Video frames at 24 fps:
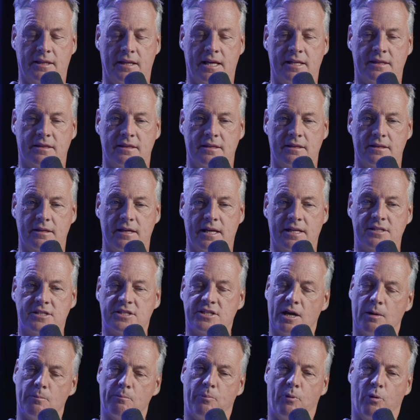it, at
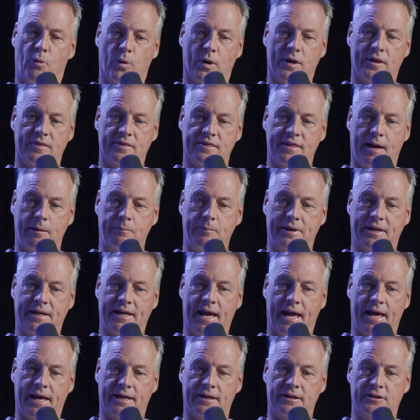some point they
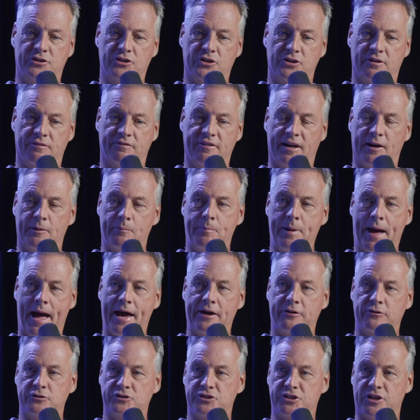began to develop
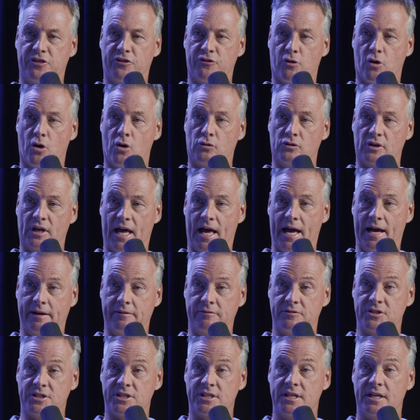patterns in their own
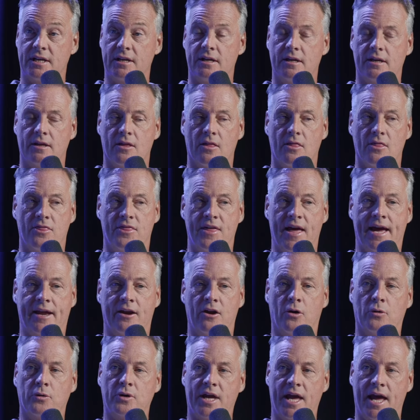lives mm. that,
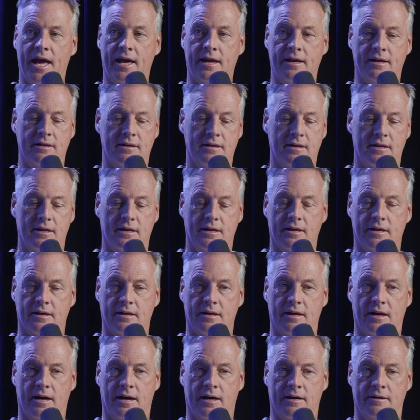okay,
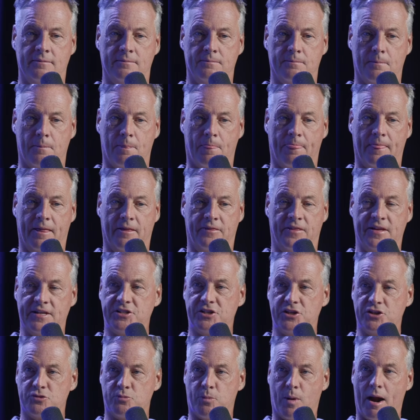uh, this
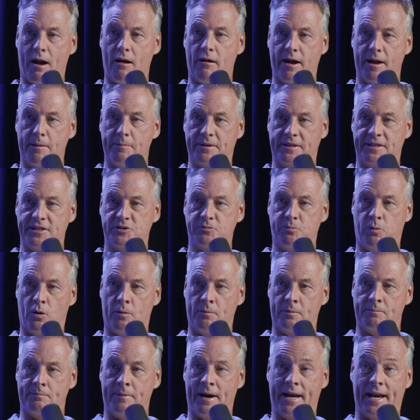is where I am at this
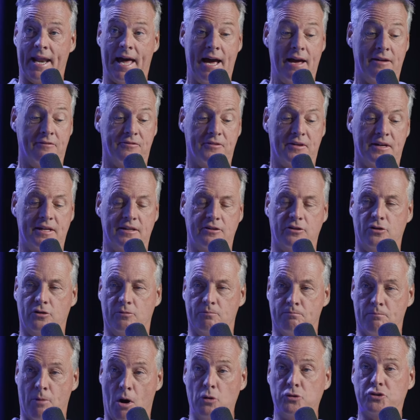point in my life.
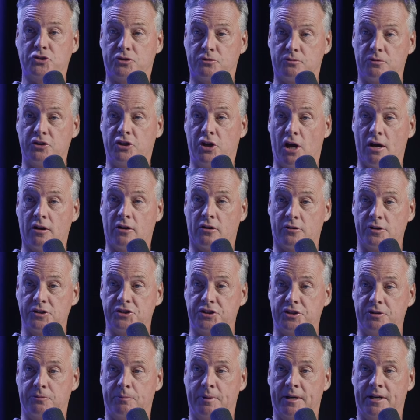Most young
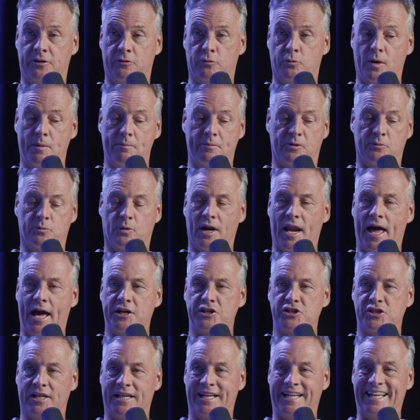Christian men and women will
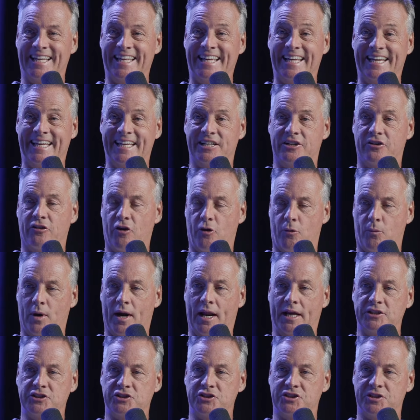actually lean into their
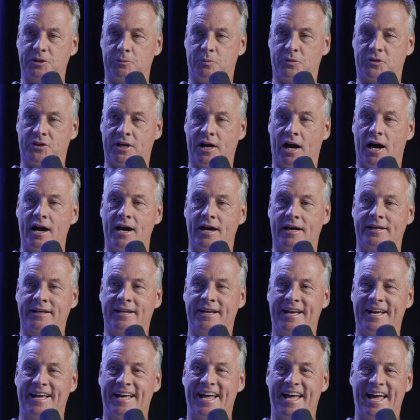relationship with God
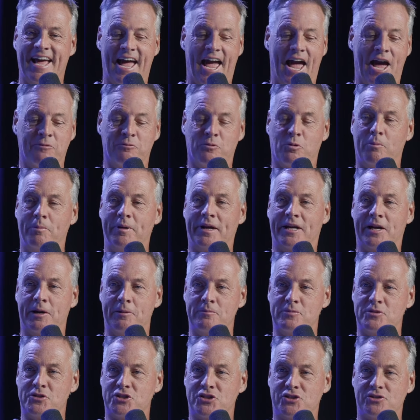mm. and will
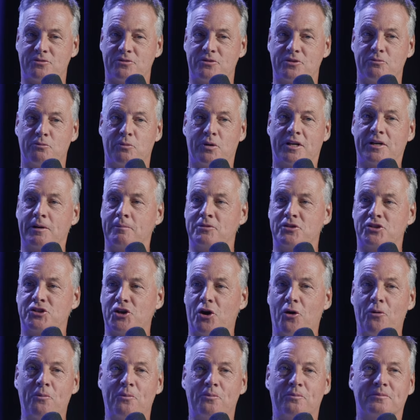become become
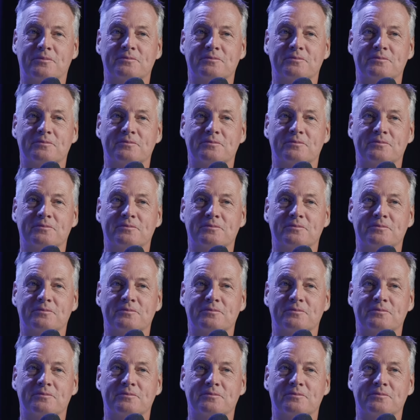so